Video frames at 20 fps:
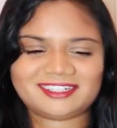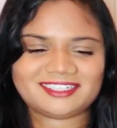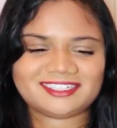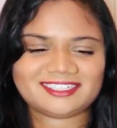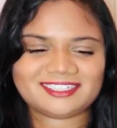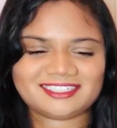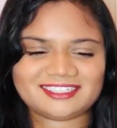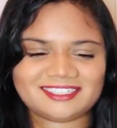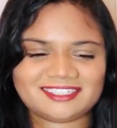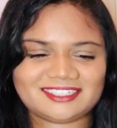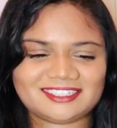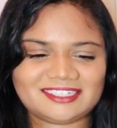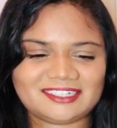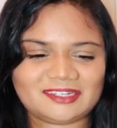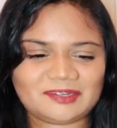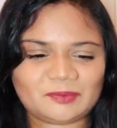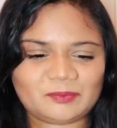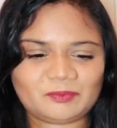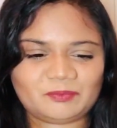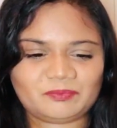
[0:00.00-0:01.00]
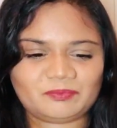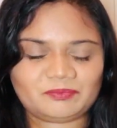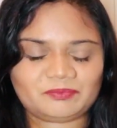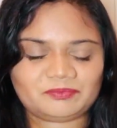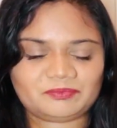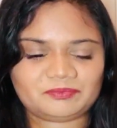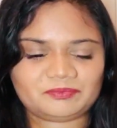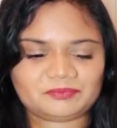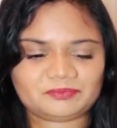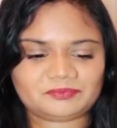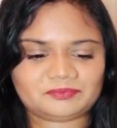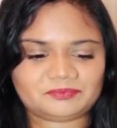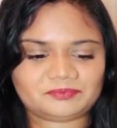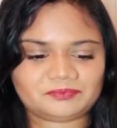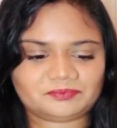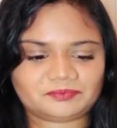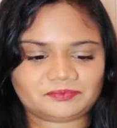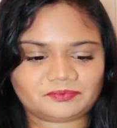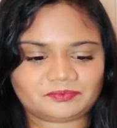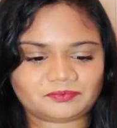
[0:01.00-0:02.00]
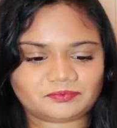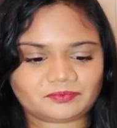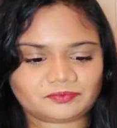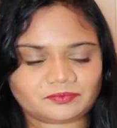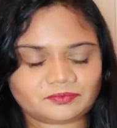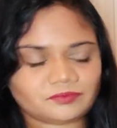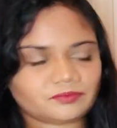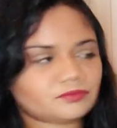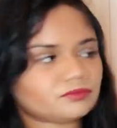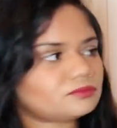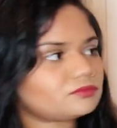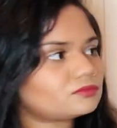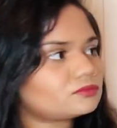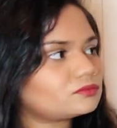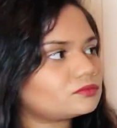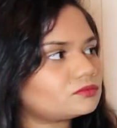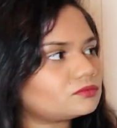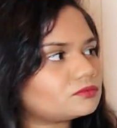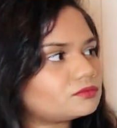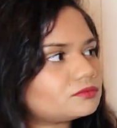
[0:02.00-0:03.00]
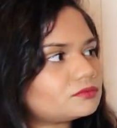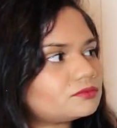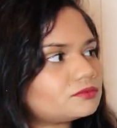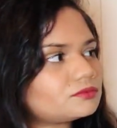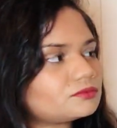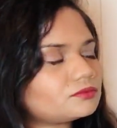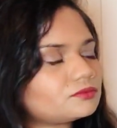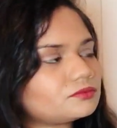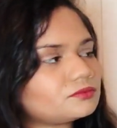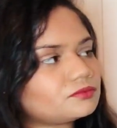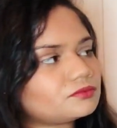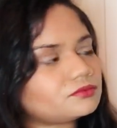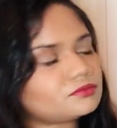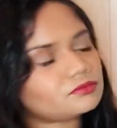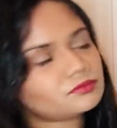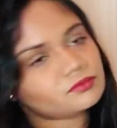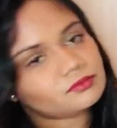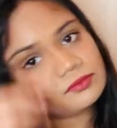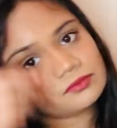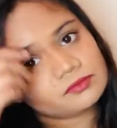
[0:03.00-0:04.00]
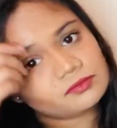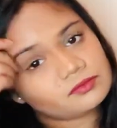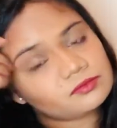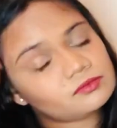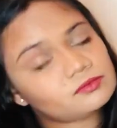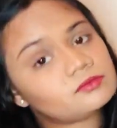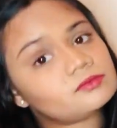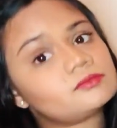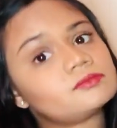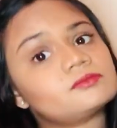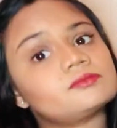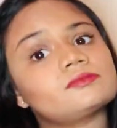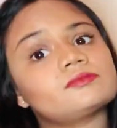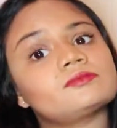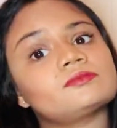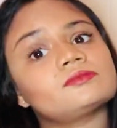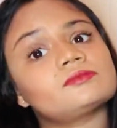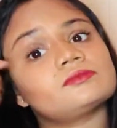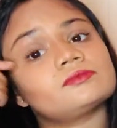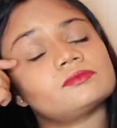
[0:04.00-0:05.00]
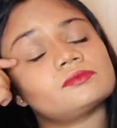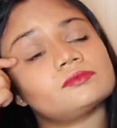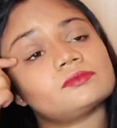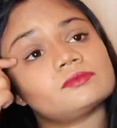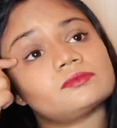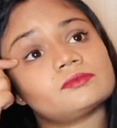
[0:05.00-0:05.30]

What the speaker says: (not speaking)